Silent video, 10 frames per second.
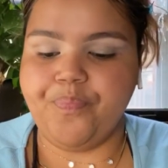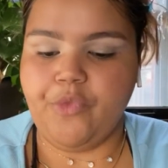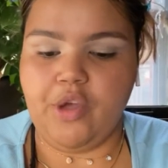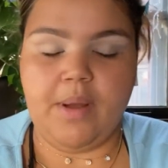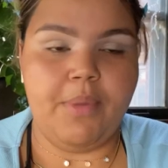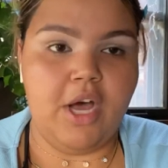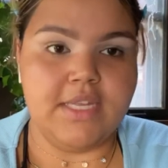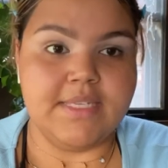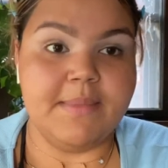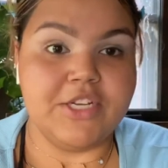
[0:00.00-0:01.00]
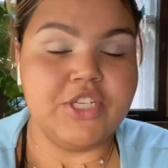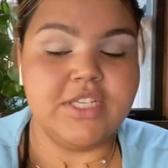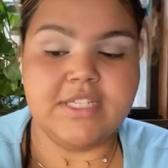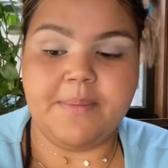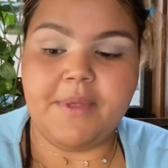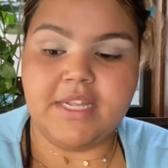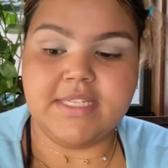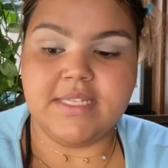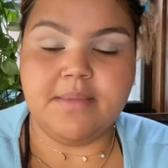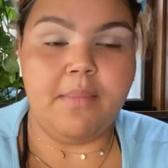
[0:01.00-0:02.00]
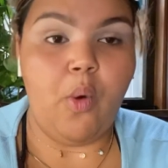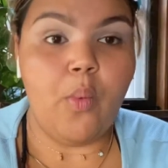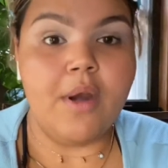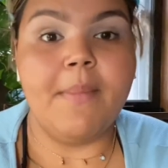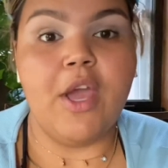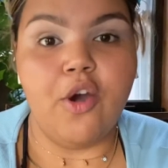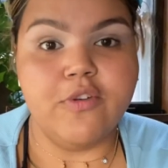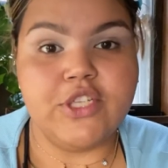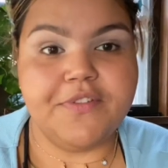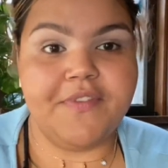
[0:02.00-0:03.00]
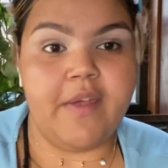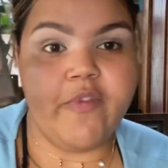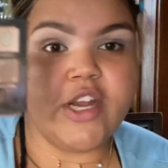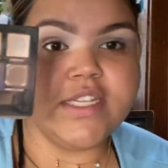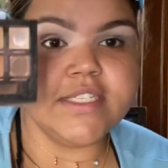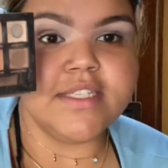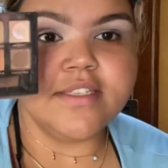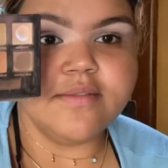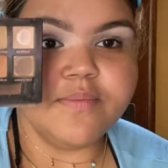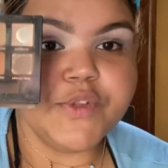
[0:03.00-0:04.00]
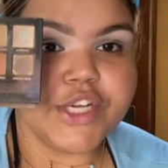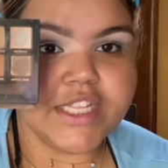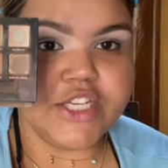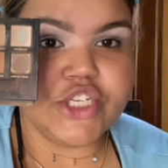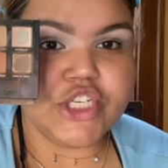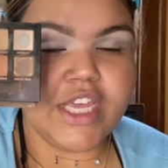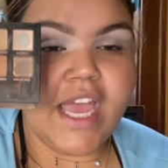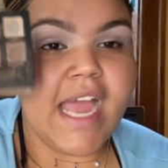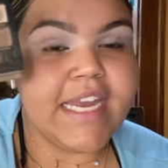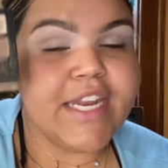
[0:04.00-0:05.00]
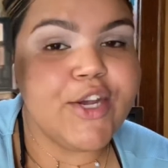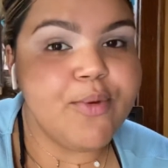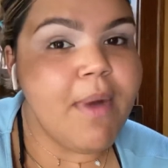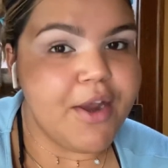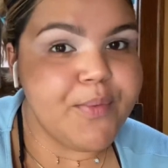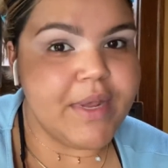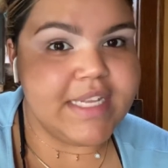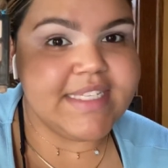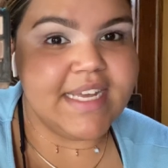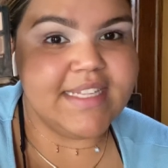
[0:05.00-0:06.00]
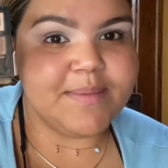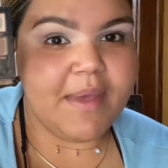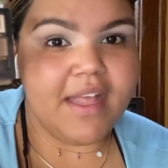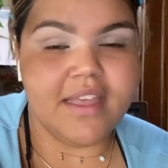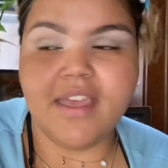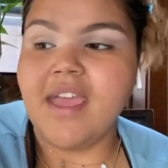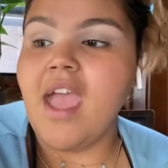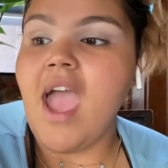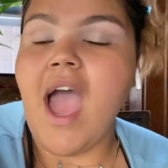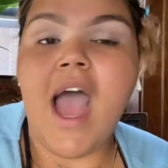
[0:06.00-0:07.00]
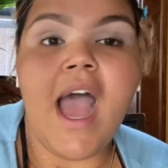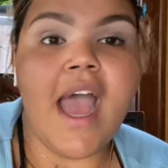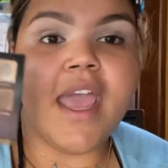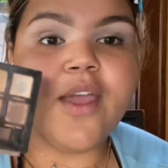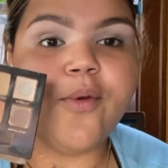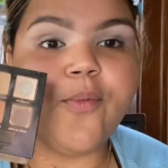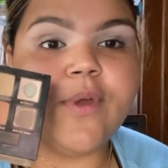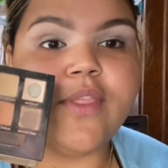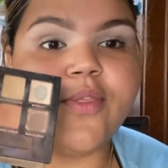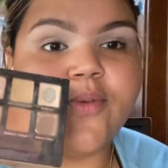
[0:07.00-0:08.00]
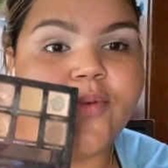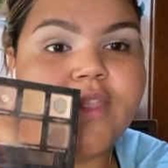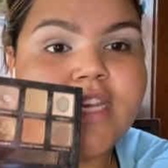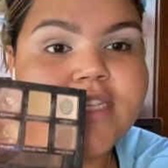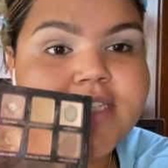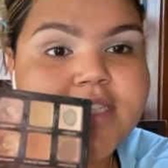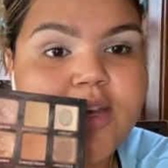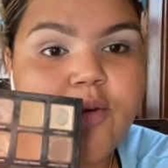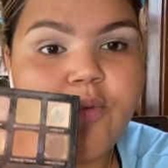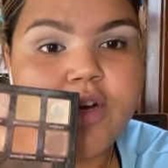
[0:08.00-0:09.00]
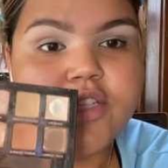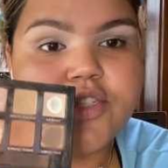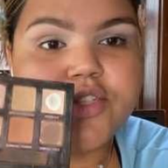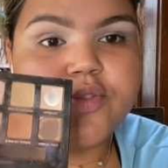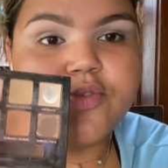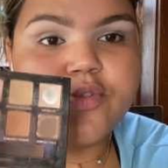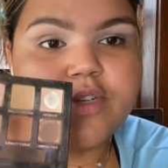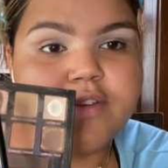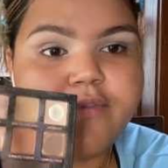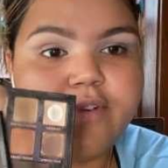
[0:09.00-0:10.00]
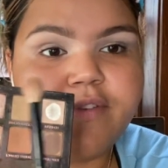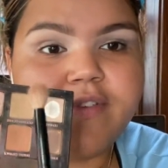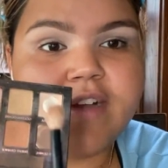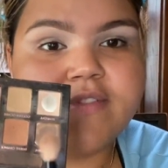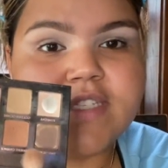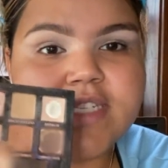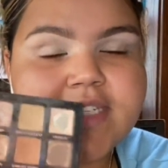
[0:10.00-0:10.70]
hold on, pause. I'm actually dipping into one of my OG favorites. Look at this shit. I need a new Modern Renaissance palette. I went through this 1, 2, 3, 4, 5, 6,